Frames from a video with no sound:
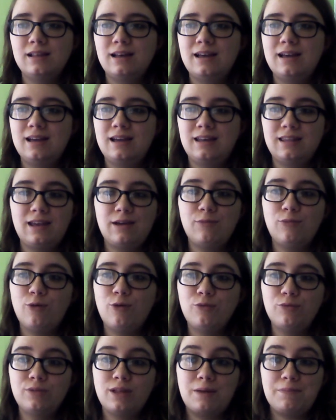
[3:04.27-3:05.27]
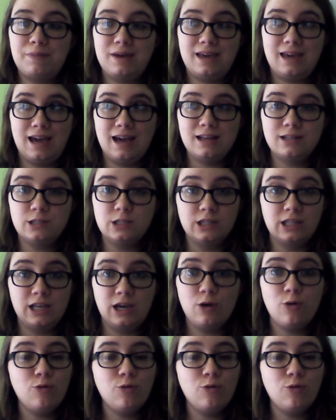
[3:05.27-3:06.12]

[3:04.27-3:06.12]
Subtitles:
Like, they won't let me cancel the